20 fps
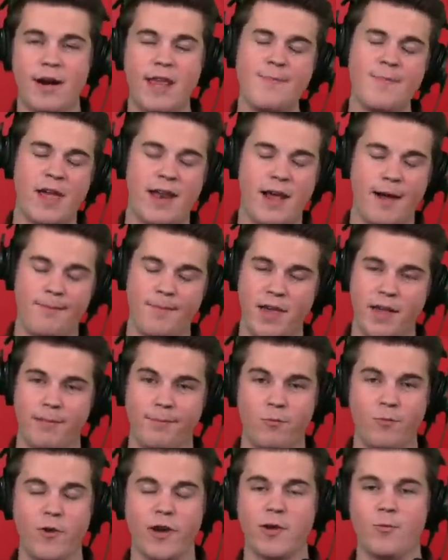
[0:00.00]
He may not be a
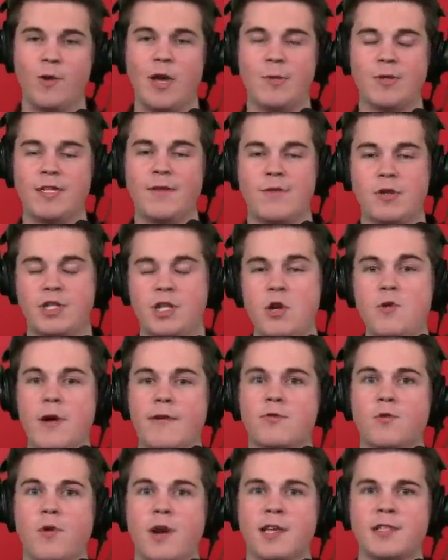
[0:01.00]
freaking wide receiver two
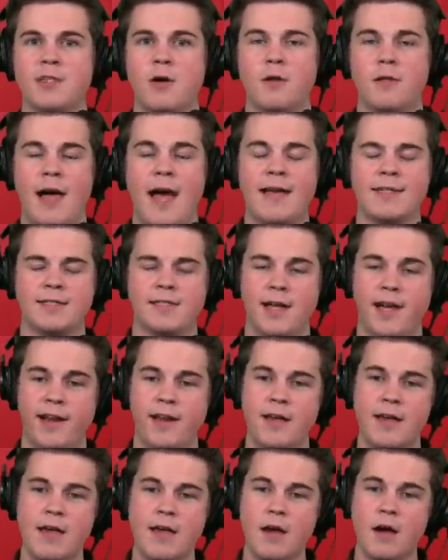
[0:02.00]
after what I saw last night
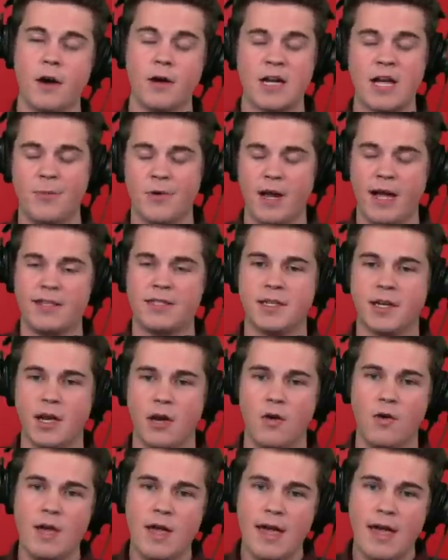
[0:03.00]
or a couple nights
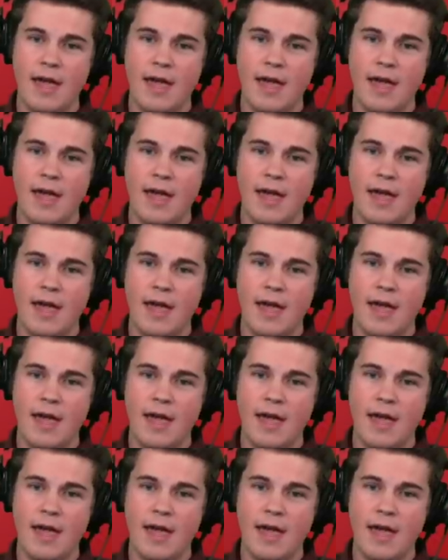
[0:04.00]
ago.